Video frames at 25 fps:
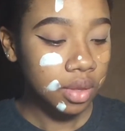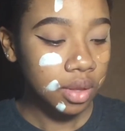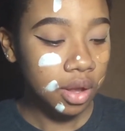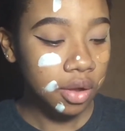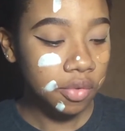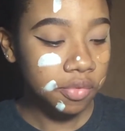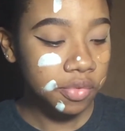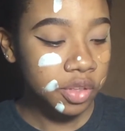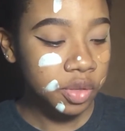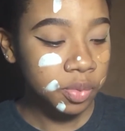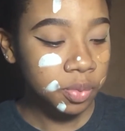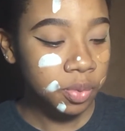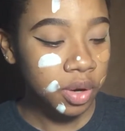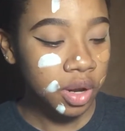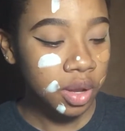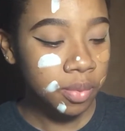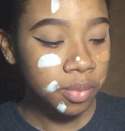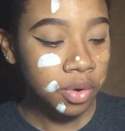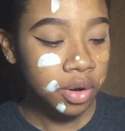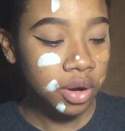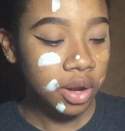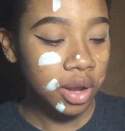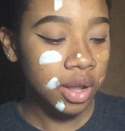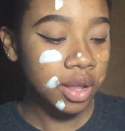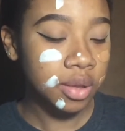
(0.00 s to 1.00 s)
of this
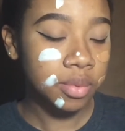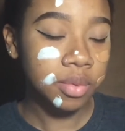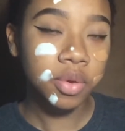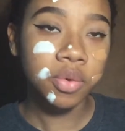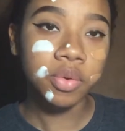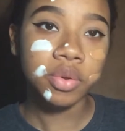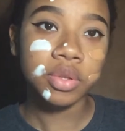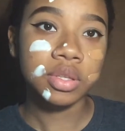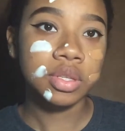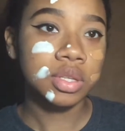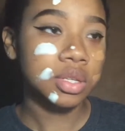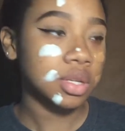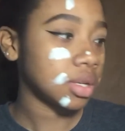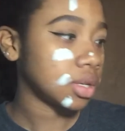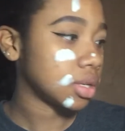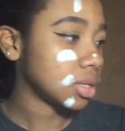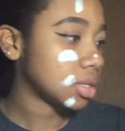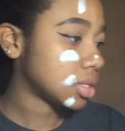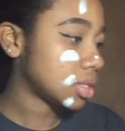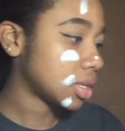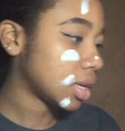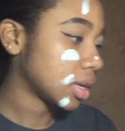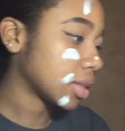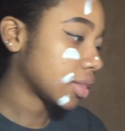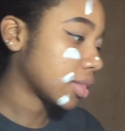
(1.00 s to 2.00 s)
primer. I am going to
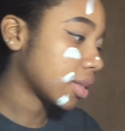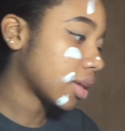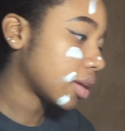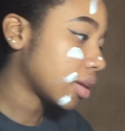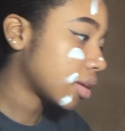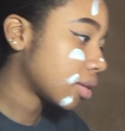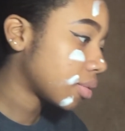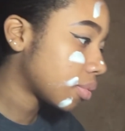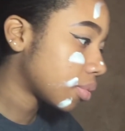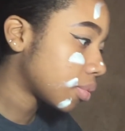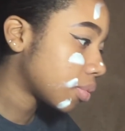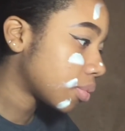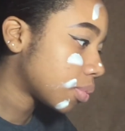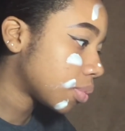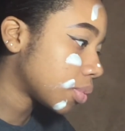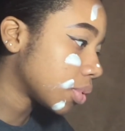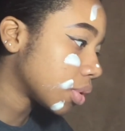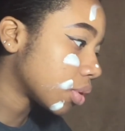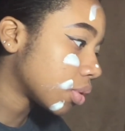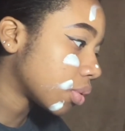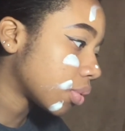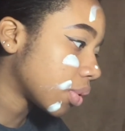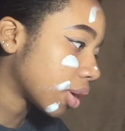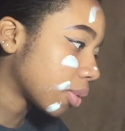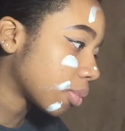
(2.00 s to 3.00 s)
check that
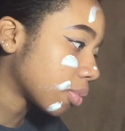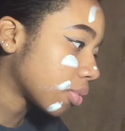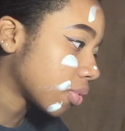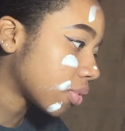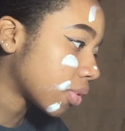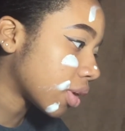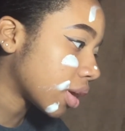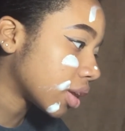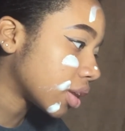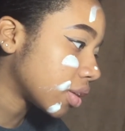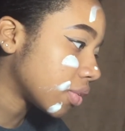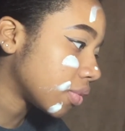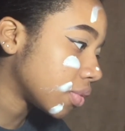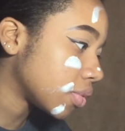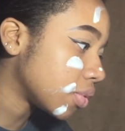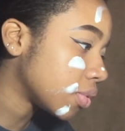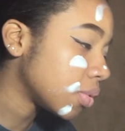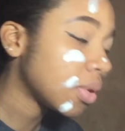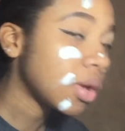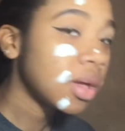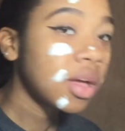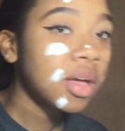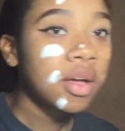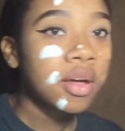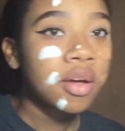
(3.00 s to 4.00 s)
real quick before I give you
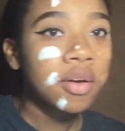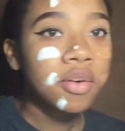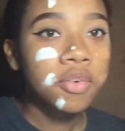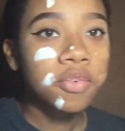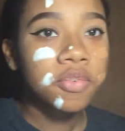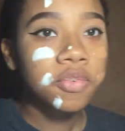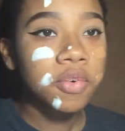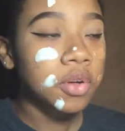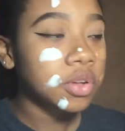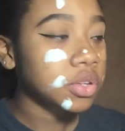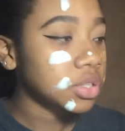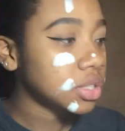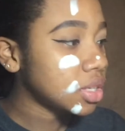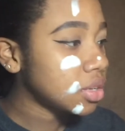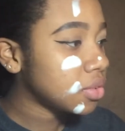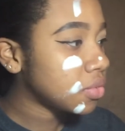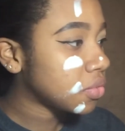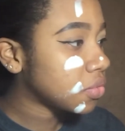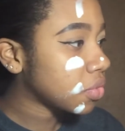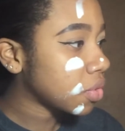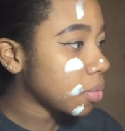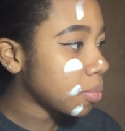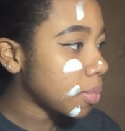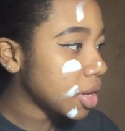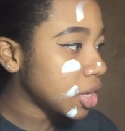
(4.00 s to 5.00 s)
false
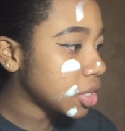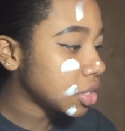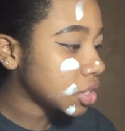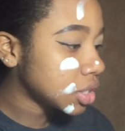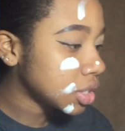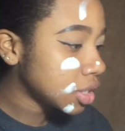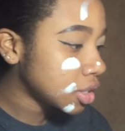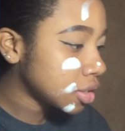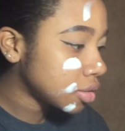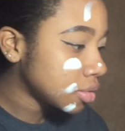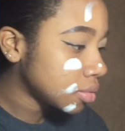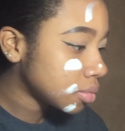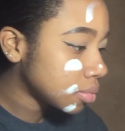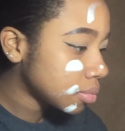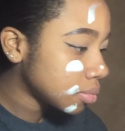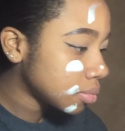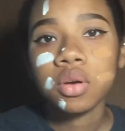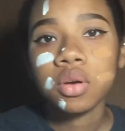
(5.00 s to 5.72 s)
information.